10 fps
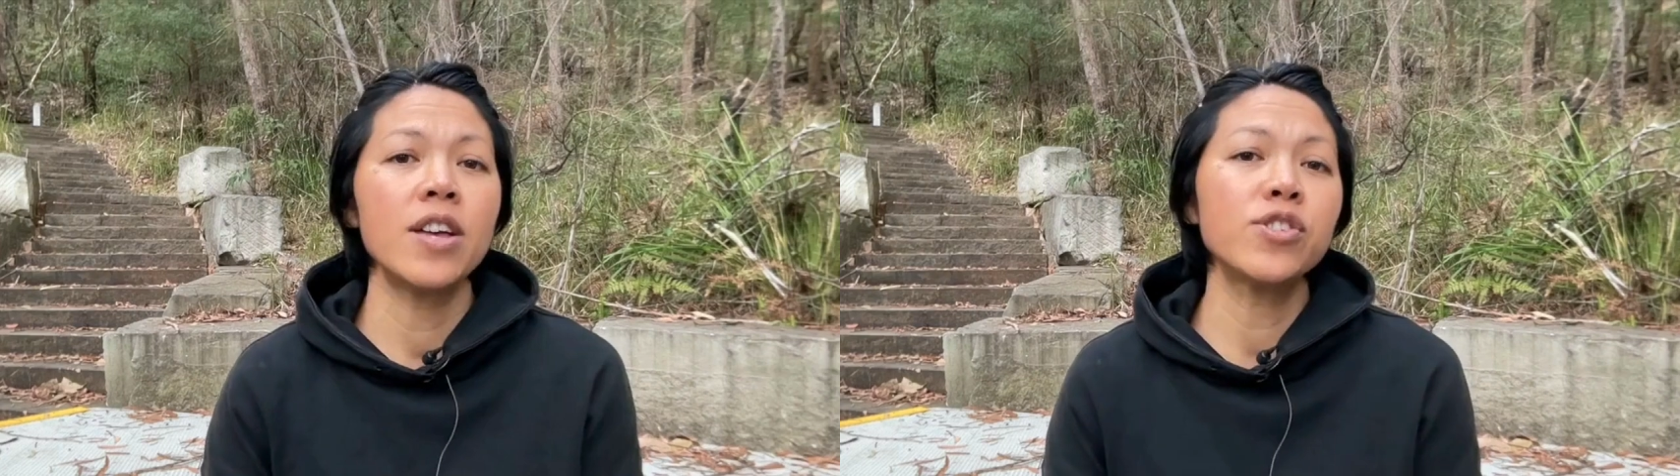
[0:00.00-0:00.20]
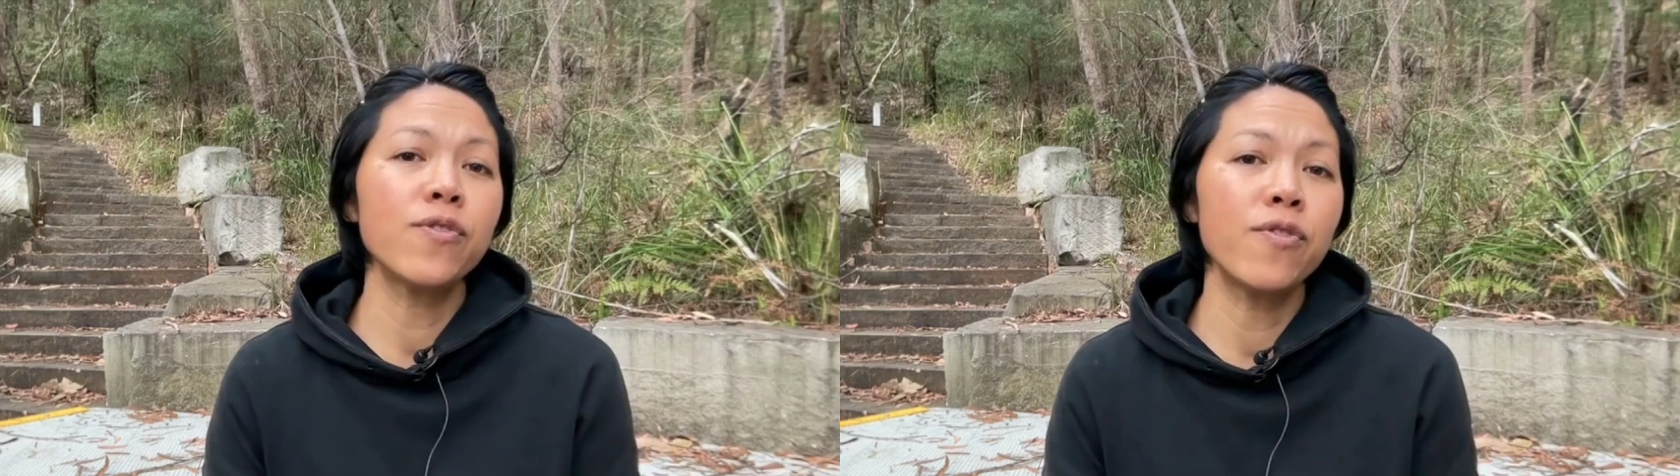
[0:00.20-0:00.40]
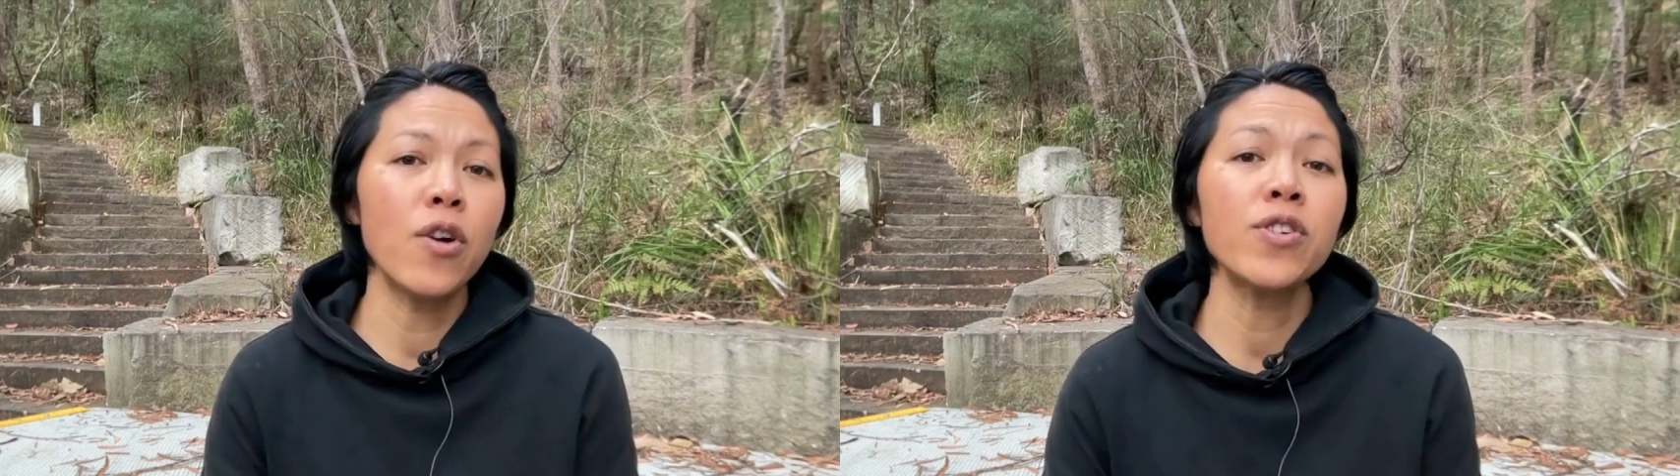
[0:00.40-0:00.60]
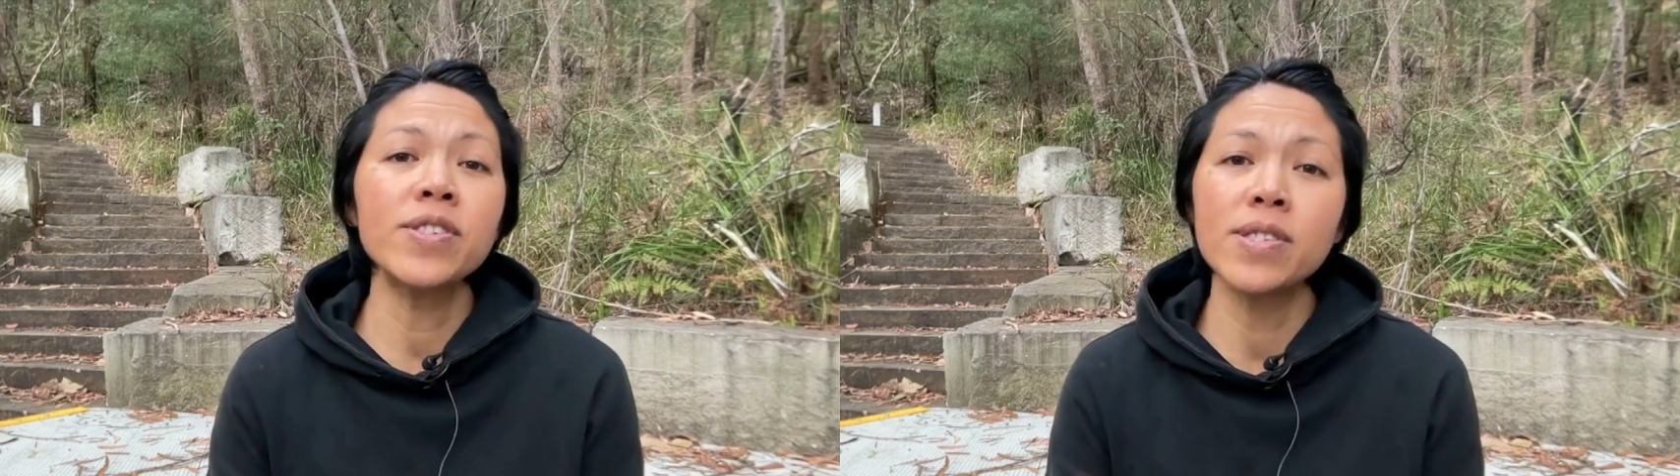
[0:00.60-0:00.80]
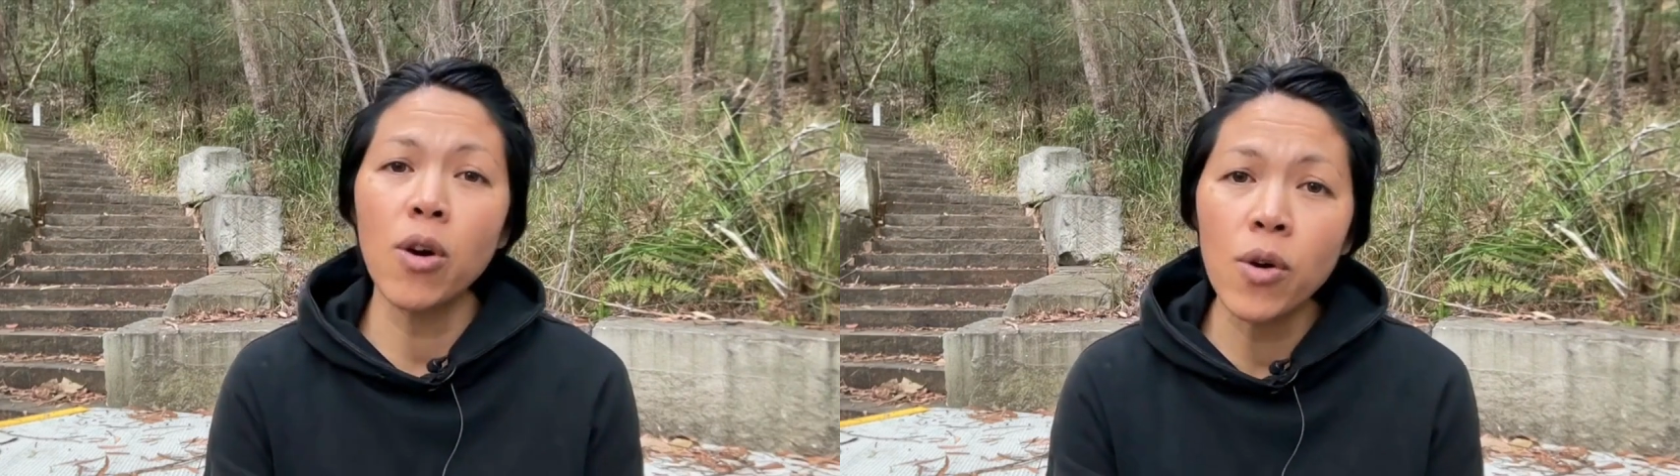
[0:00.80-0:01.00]
and to
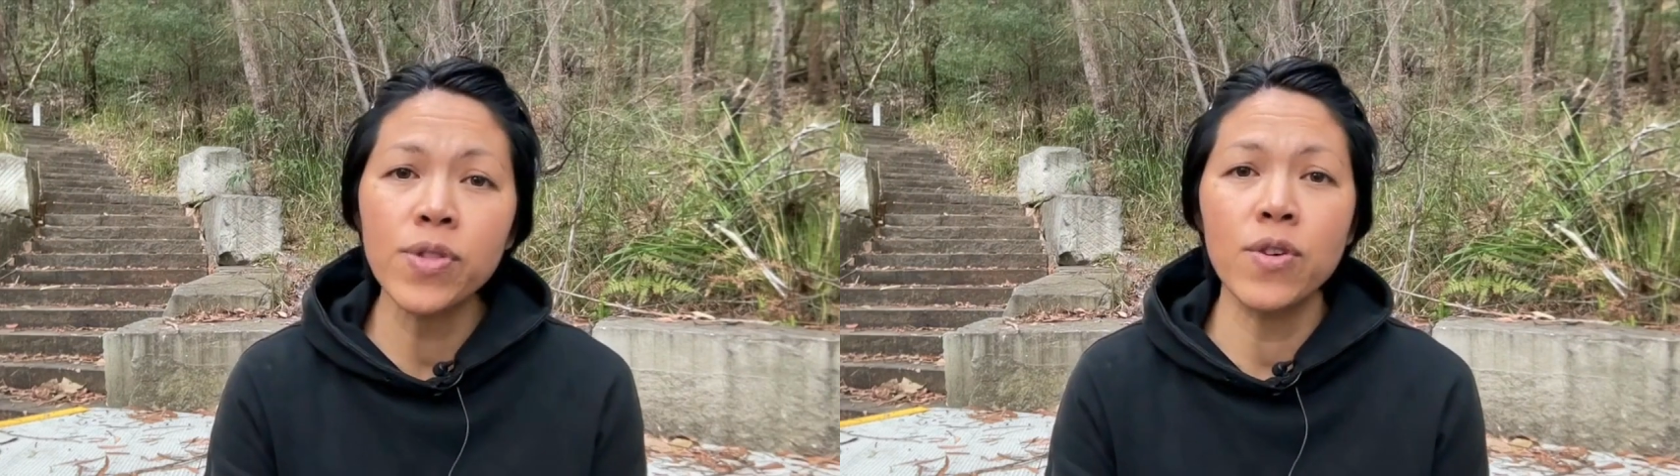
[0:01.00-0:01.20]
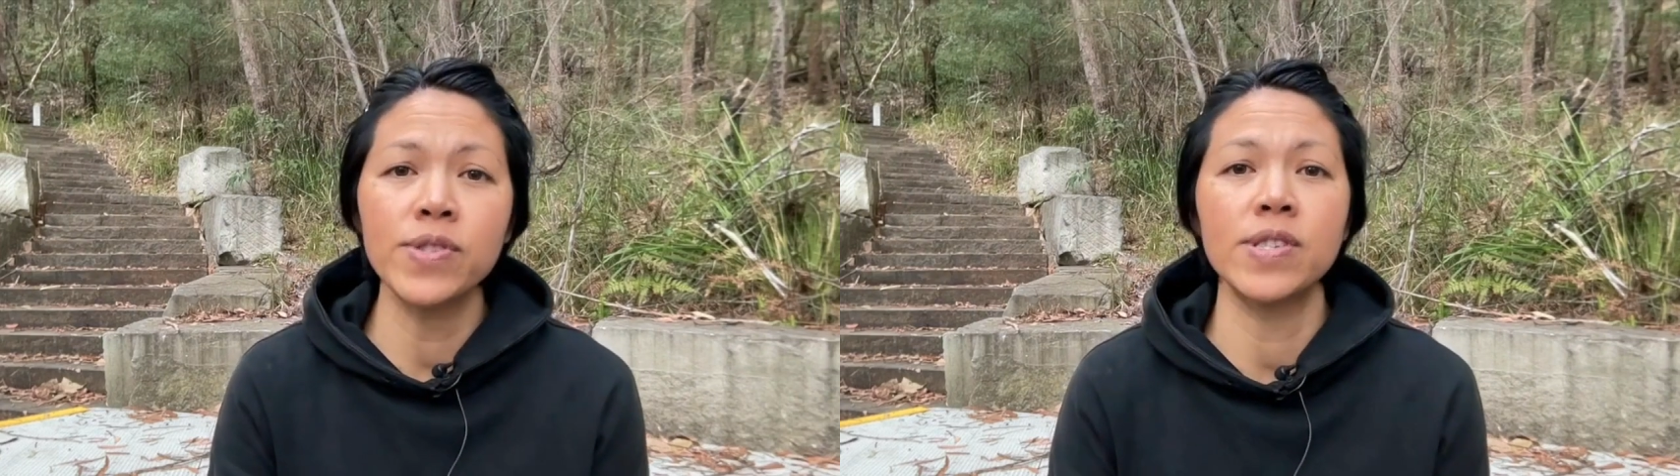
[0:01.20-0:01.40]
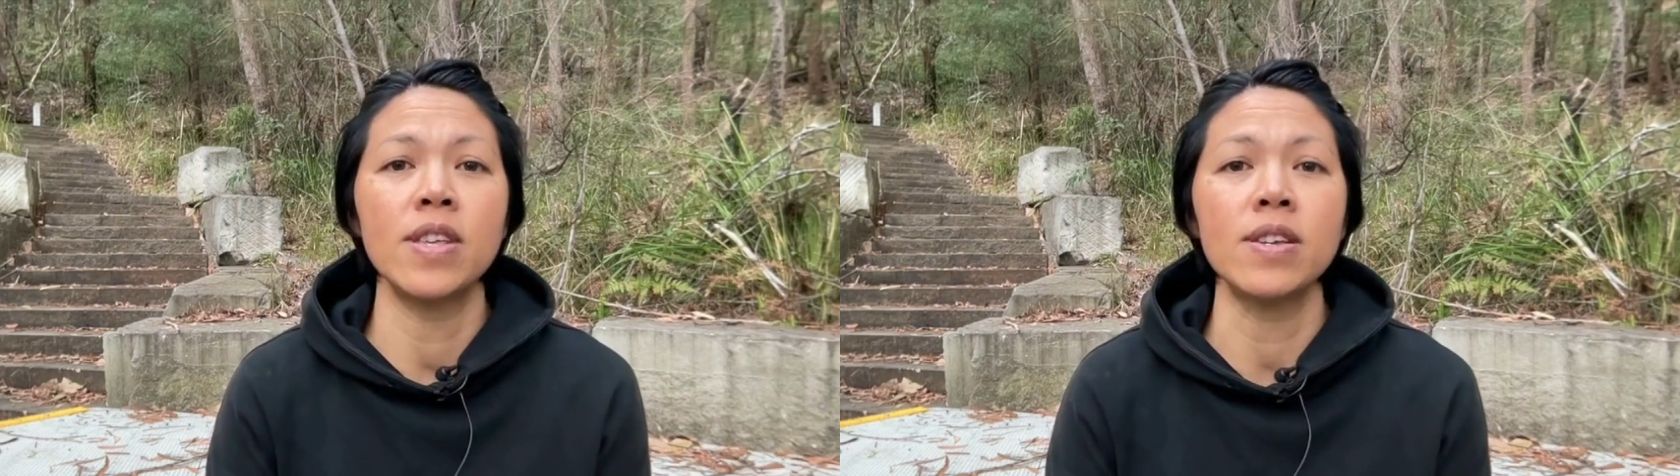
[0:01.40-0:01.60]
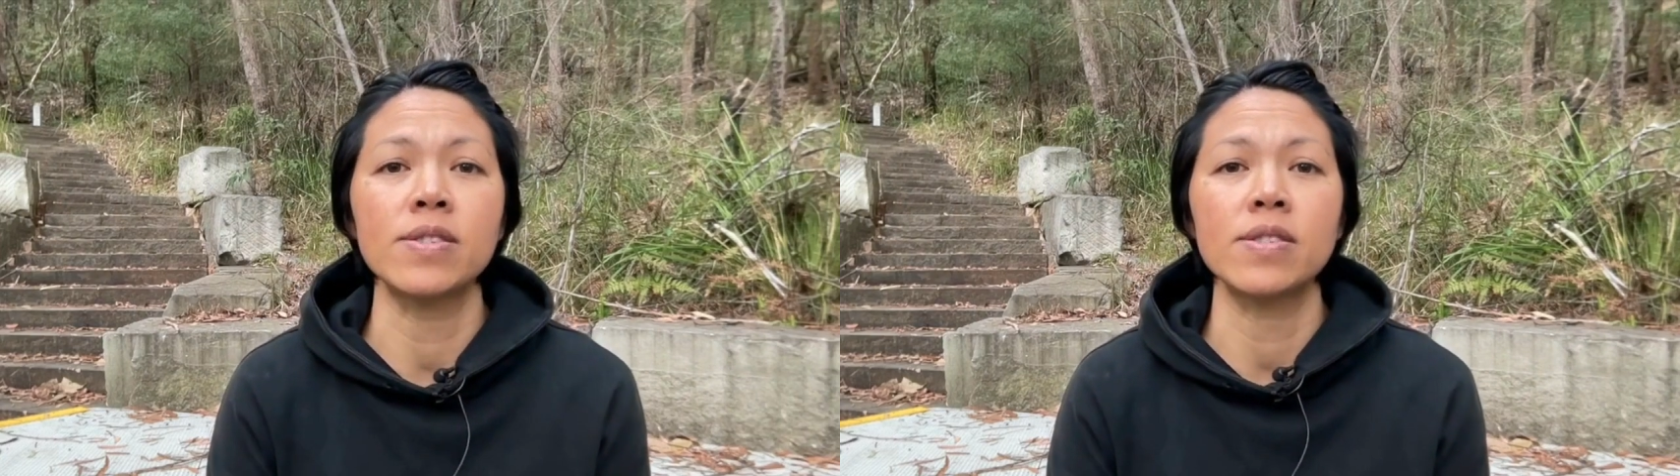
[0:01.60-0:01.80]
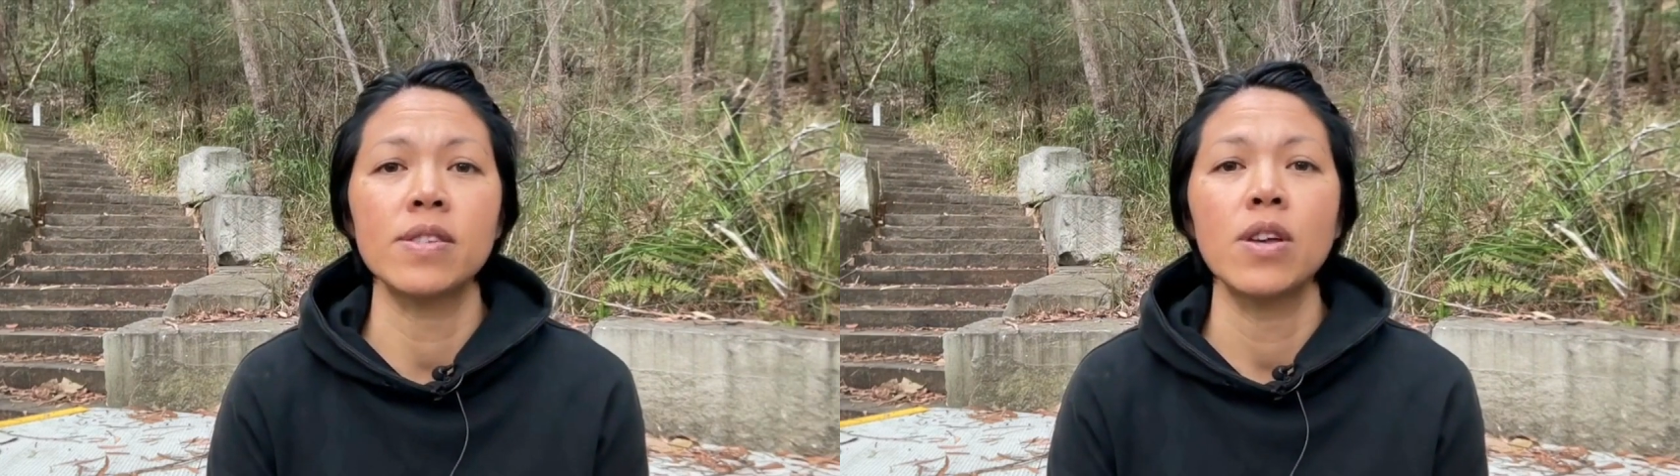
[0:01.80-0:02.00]
focus on those
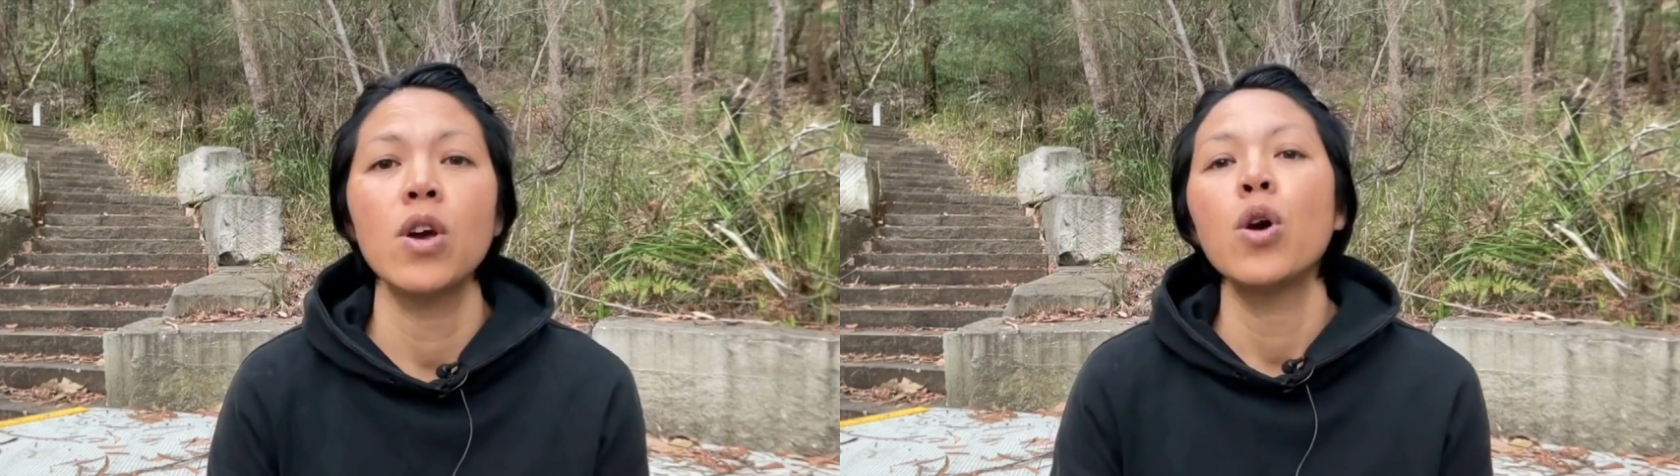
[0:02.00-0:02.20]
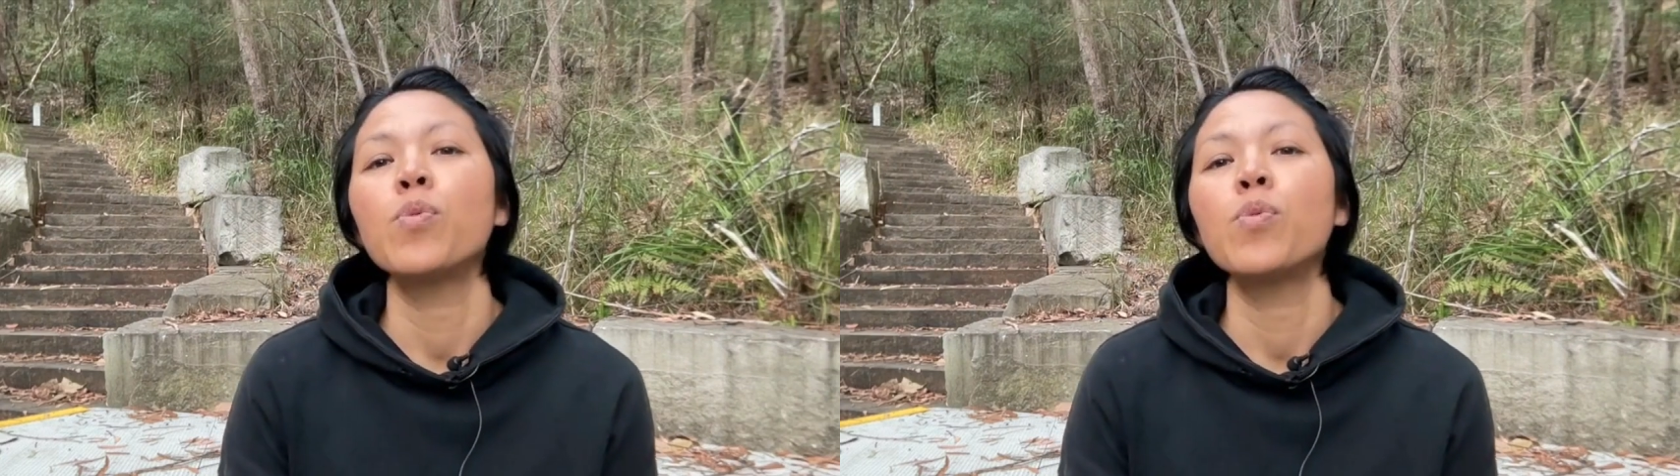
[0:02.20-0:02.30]
things